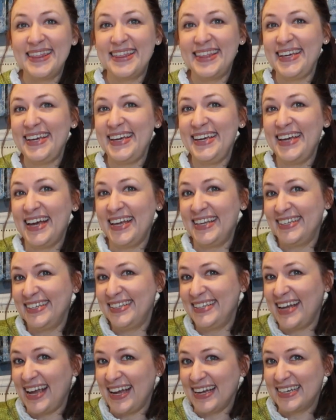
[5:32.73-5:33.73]
The
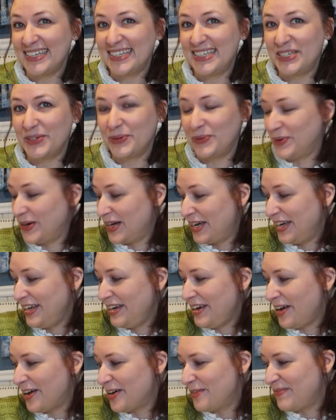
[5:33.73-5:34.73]
next
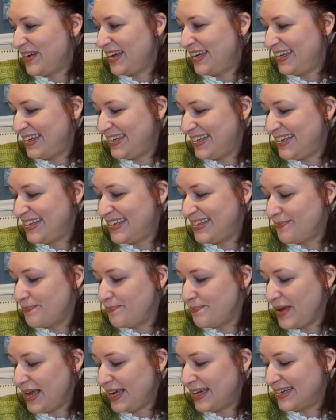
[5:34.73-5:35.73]
one on my
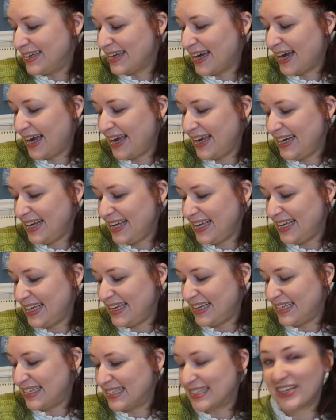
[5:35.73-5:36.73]
Make 9
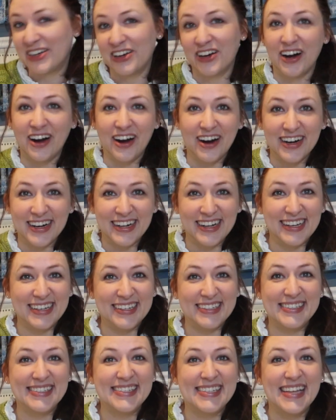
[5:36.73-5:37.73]
is
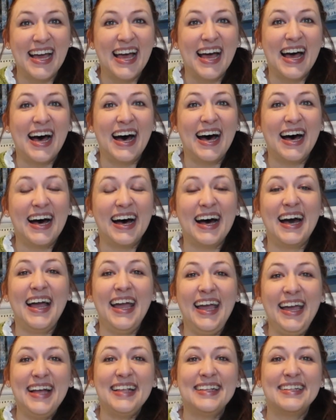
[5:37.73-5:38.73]
cardigans.
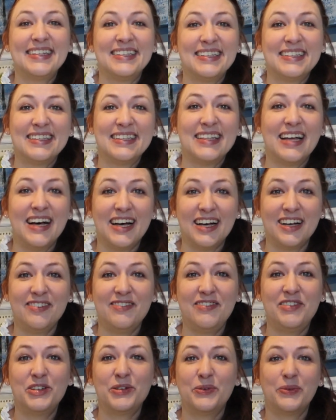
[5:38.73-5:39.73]
I
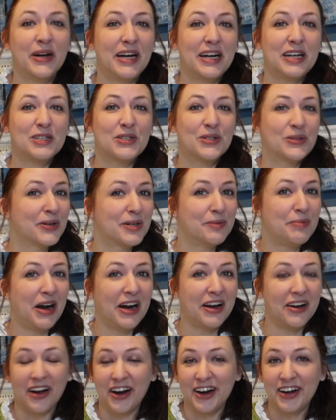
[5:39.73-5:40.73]
love to wear
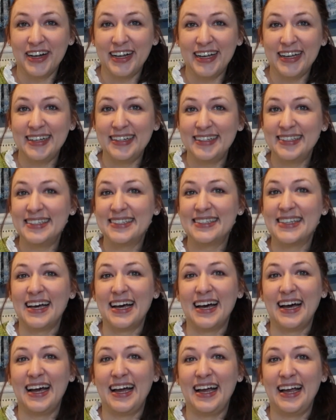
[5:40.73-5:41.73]
store-bought cardigans.
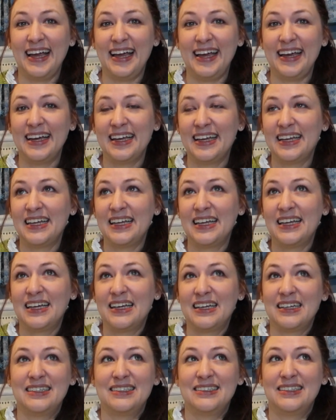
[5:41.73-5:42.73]
I
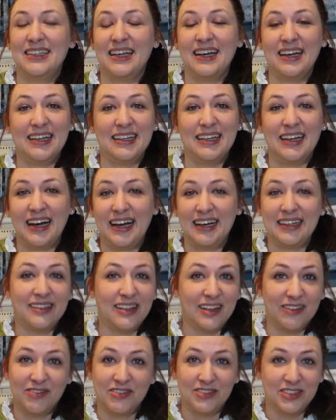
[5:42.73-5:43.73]

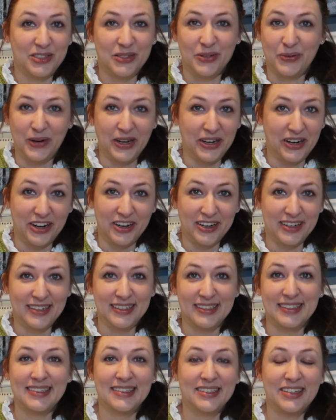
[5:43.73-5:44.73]
love to wear
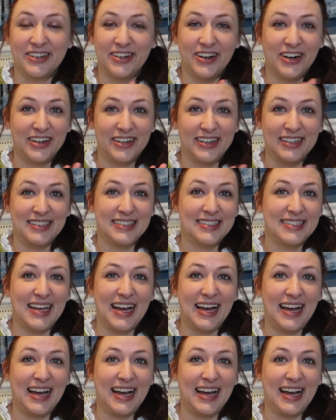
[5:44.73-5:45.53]
cardigans.